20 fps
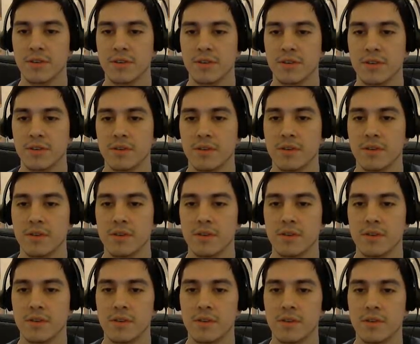
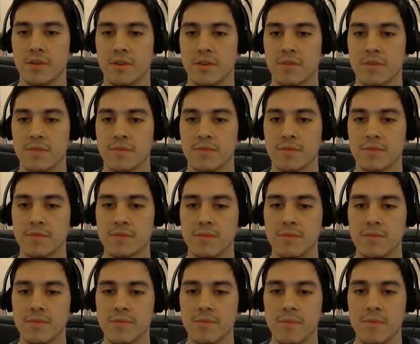
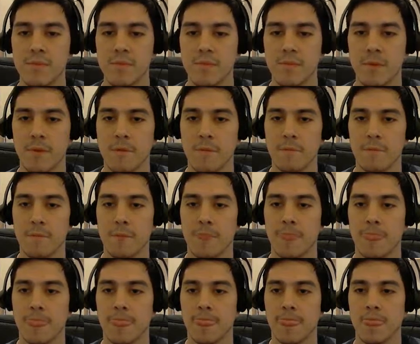
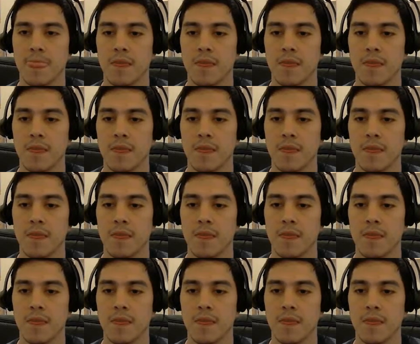[no speech]